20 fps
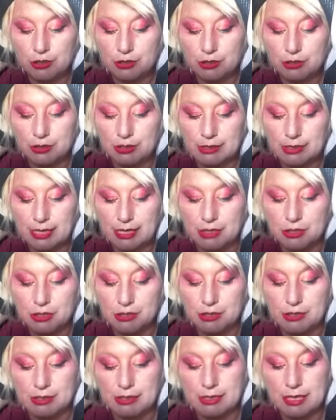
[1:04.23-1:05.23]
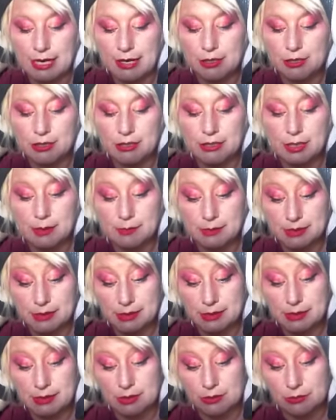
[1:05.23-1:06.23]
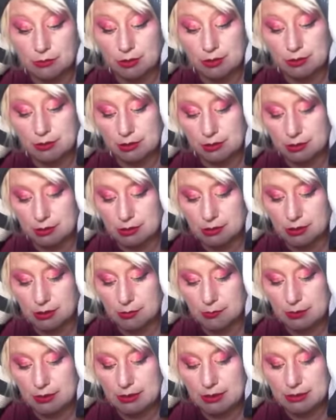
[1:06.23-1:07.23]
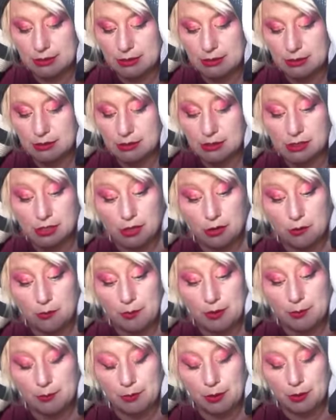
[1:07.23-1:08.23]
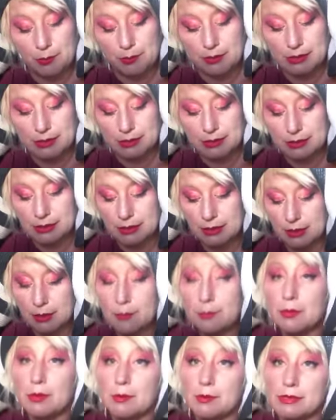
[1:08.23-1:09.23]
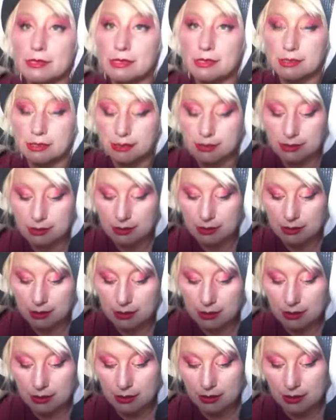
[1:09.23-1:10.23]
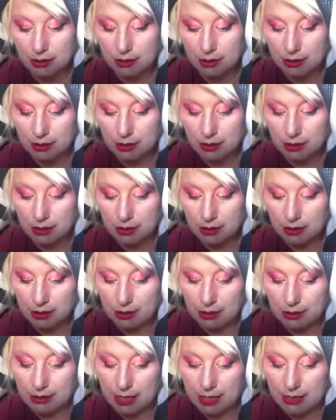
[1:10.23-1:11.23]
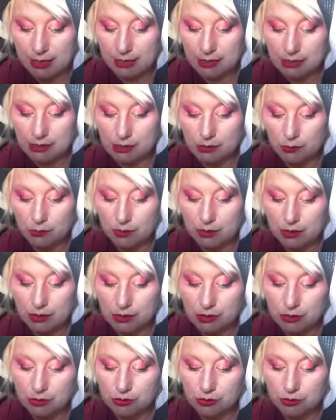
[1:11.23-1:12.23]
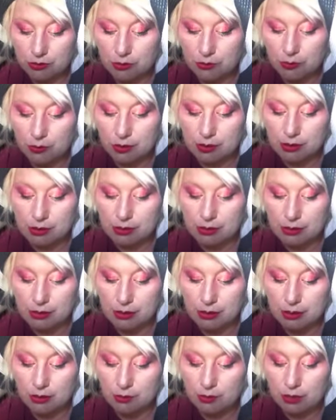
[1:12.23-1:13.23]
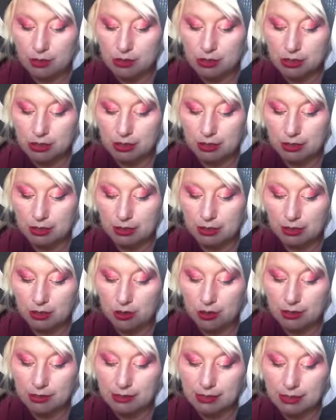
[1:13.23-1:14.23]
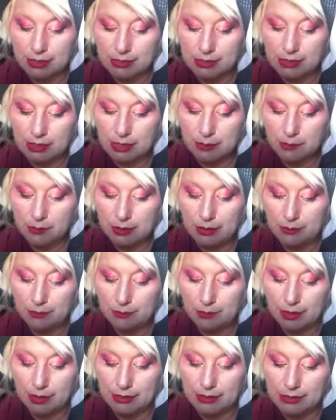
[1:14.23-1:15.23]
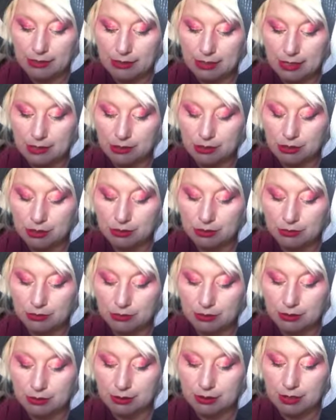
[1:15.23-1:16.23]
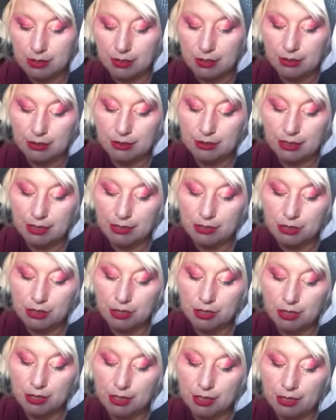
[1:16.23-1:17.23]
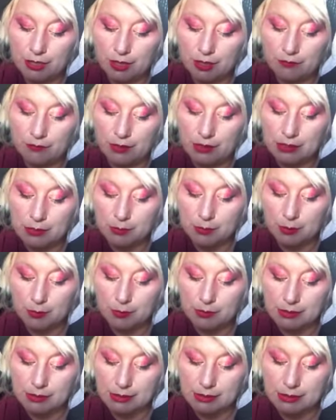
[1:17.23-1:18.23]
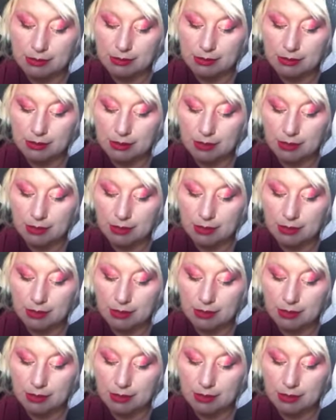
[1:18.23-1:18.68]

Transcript: to the statute's entire substance in order to determine its scope and purposes. That is, we construe the words in question in context, keeping in mind the statute's nature and obvious purposes.